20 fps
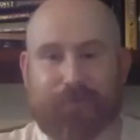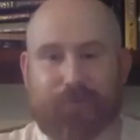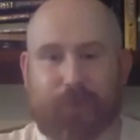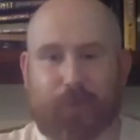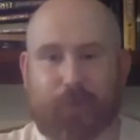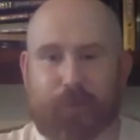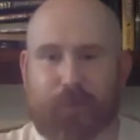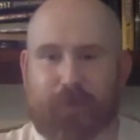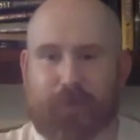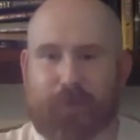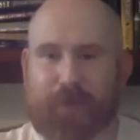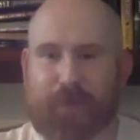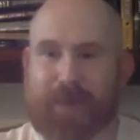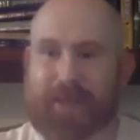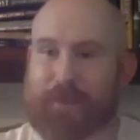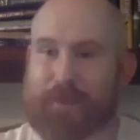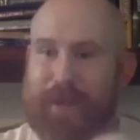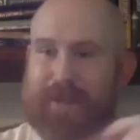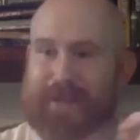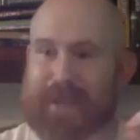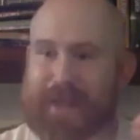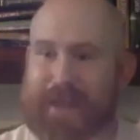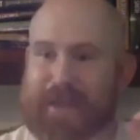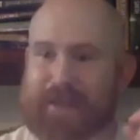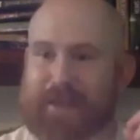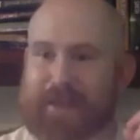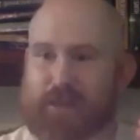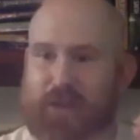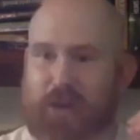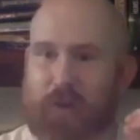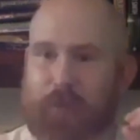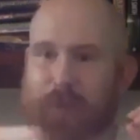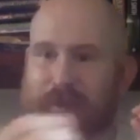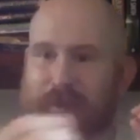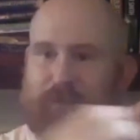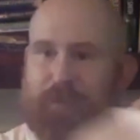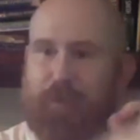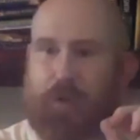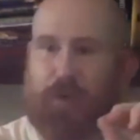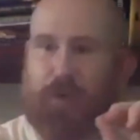But for me, it's about taking those combat
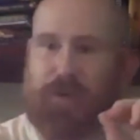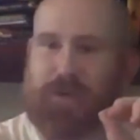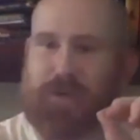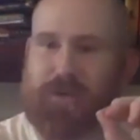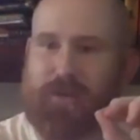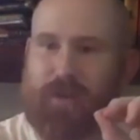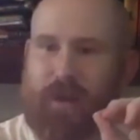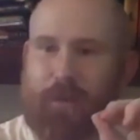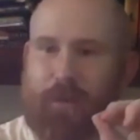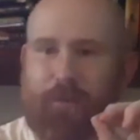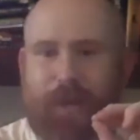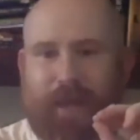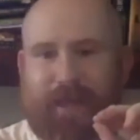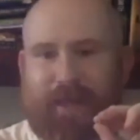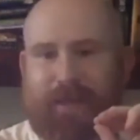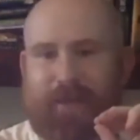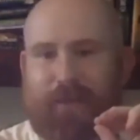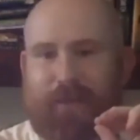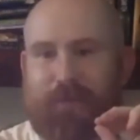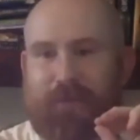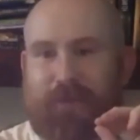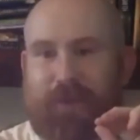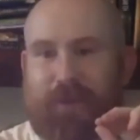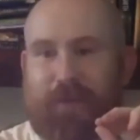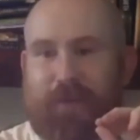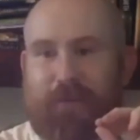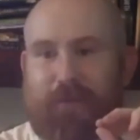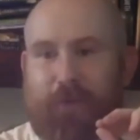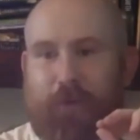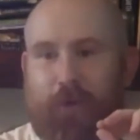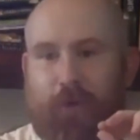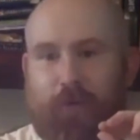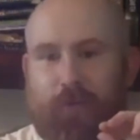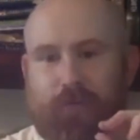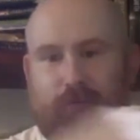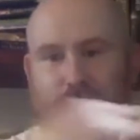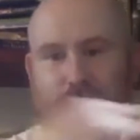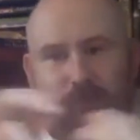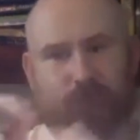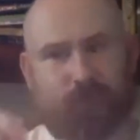sports and making them fit for
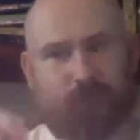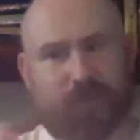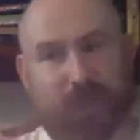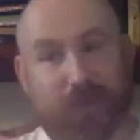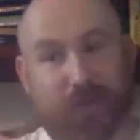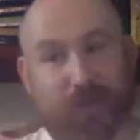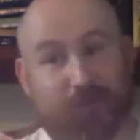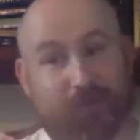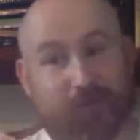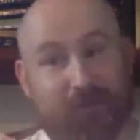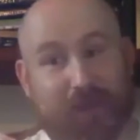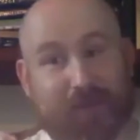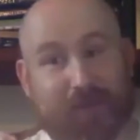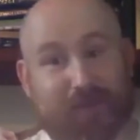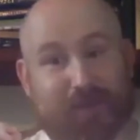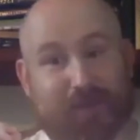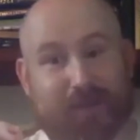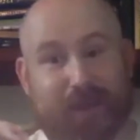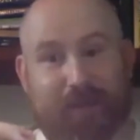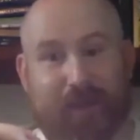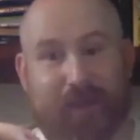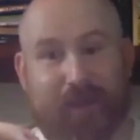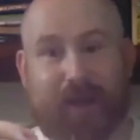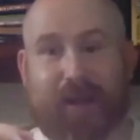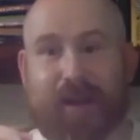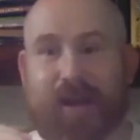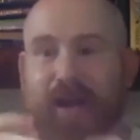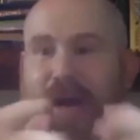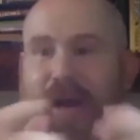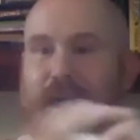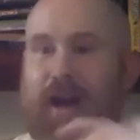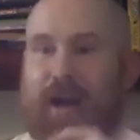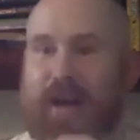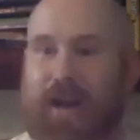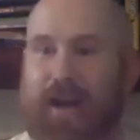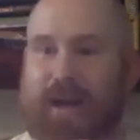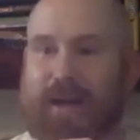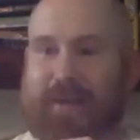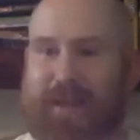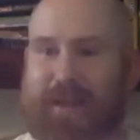self-defense. And that I
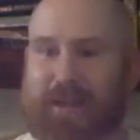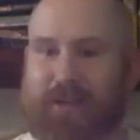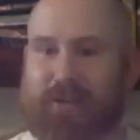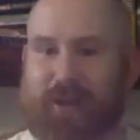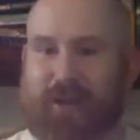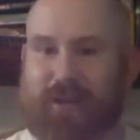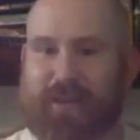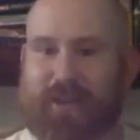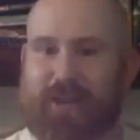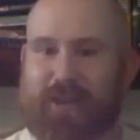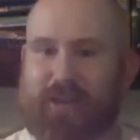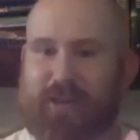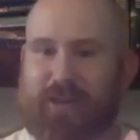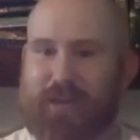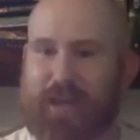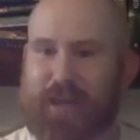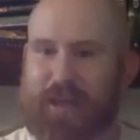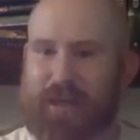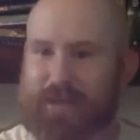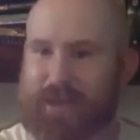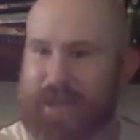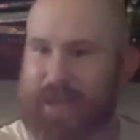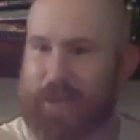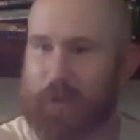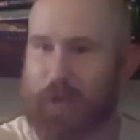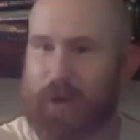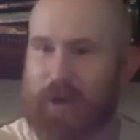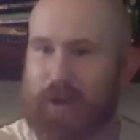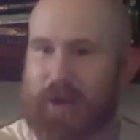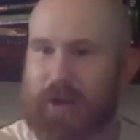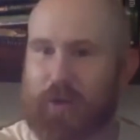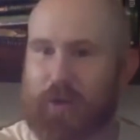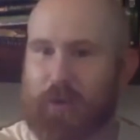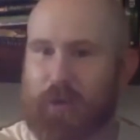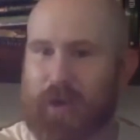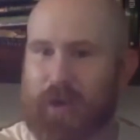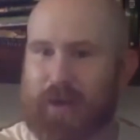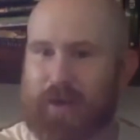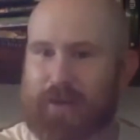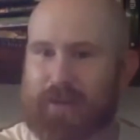like that transition. Take what I know
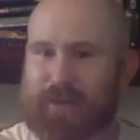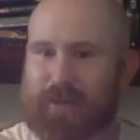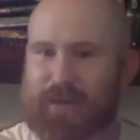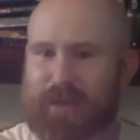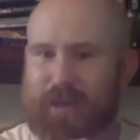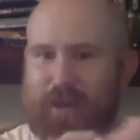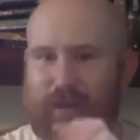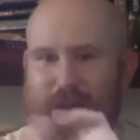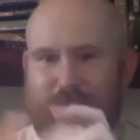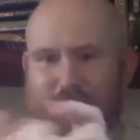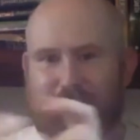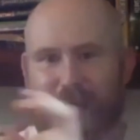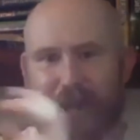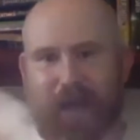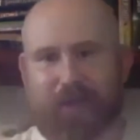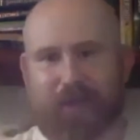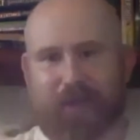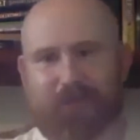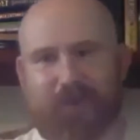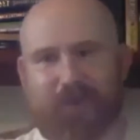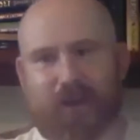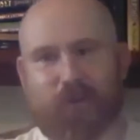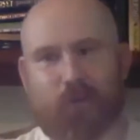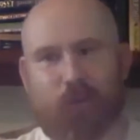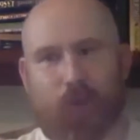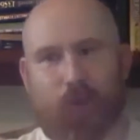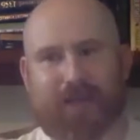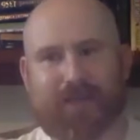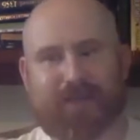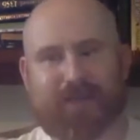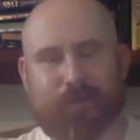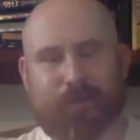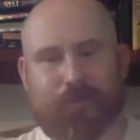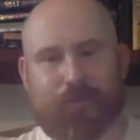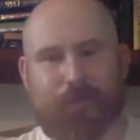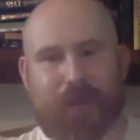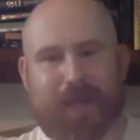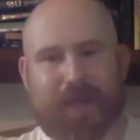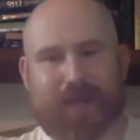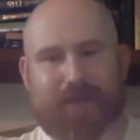works and find ways to
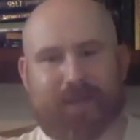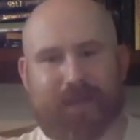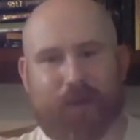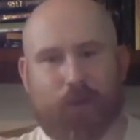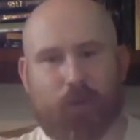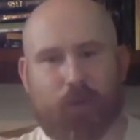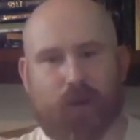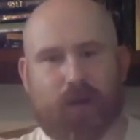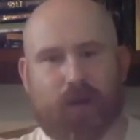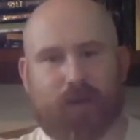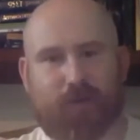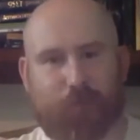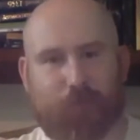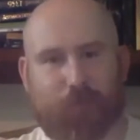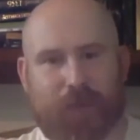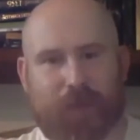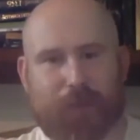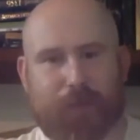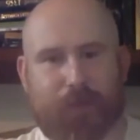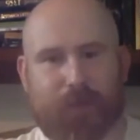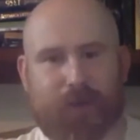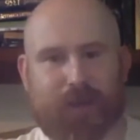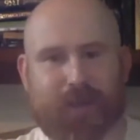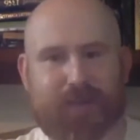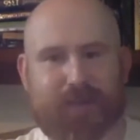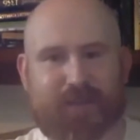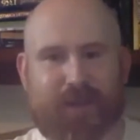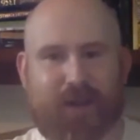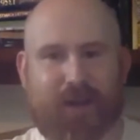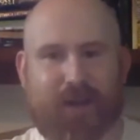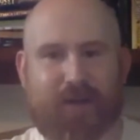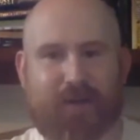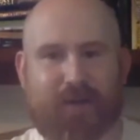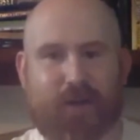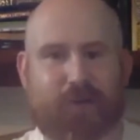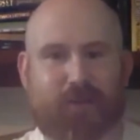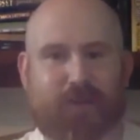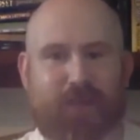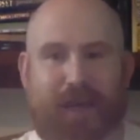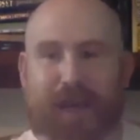make that work for people in
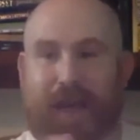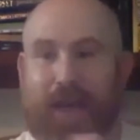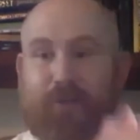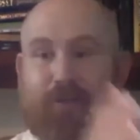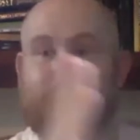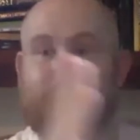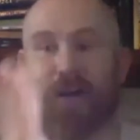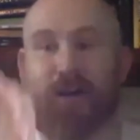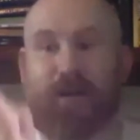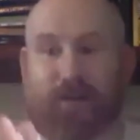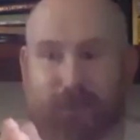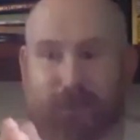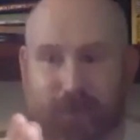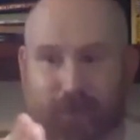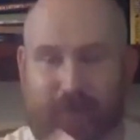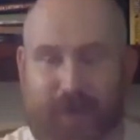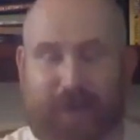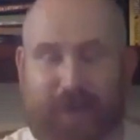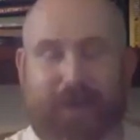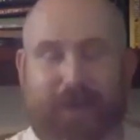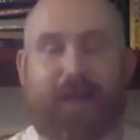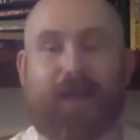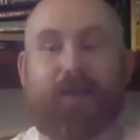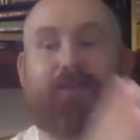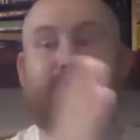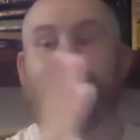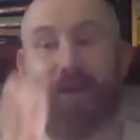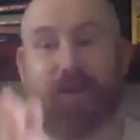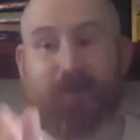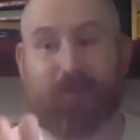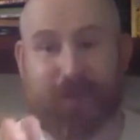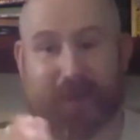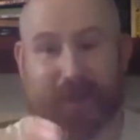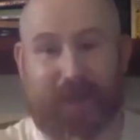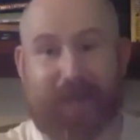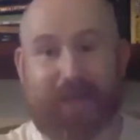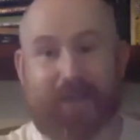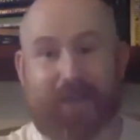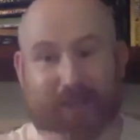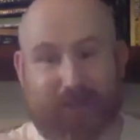scenarios outside of the ring, outside of the
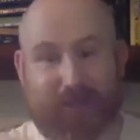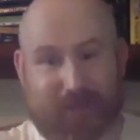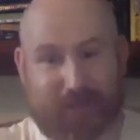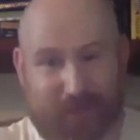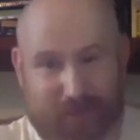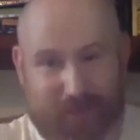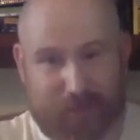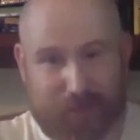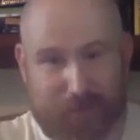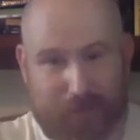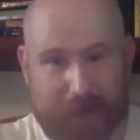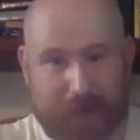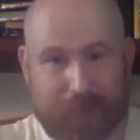cage, outside of the mat.